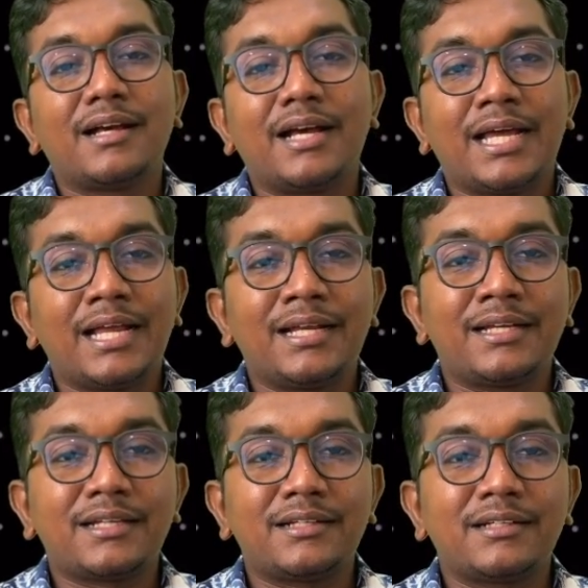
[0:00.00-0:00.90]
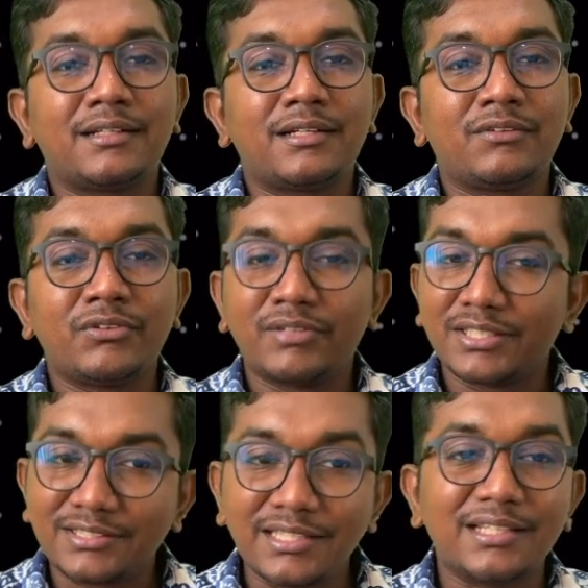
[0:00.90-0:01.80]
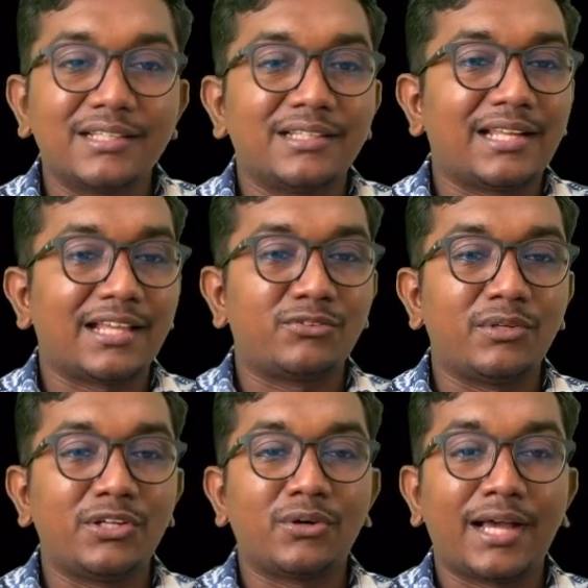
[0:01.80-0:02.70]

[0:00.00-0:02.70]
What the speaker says: and we will see in the next video.